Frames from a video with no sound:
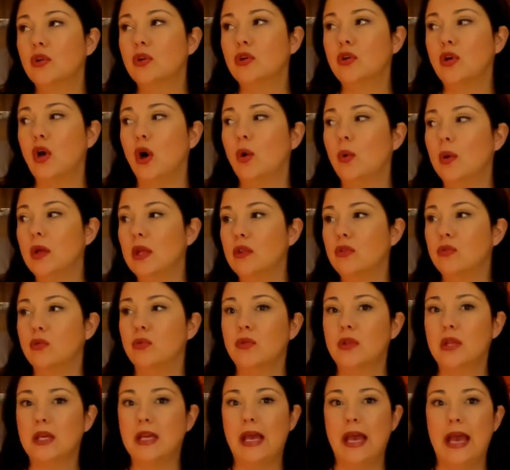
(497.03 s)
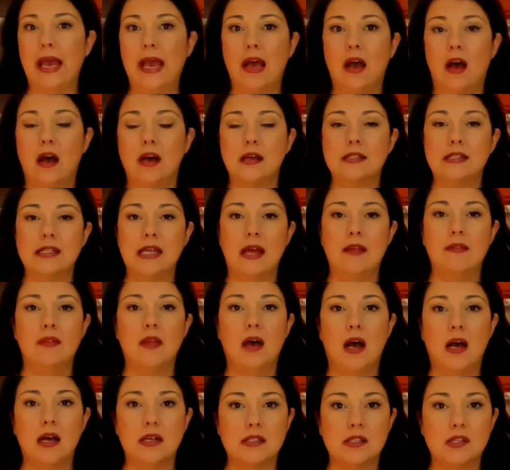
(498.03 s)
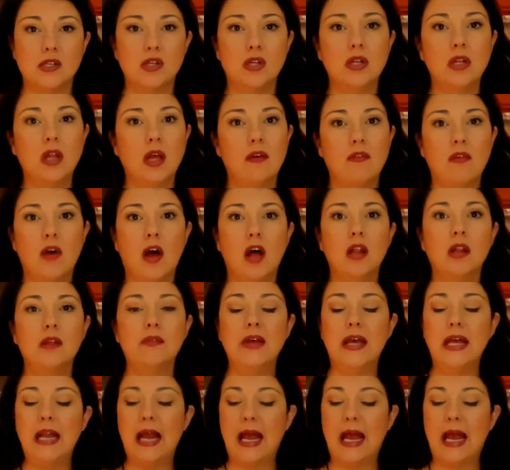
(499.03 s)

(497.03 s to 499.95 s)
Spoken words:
going through the chaos and the hustle of all of it,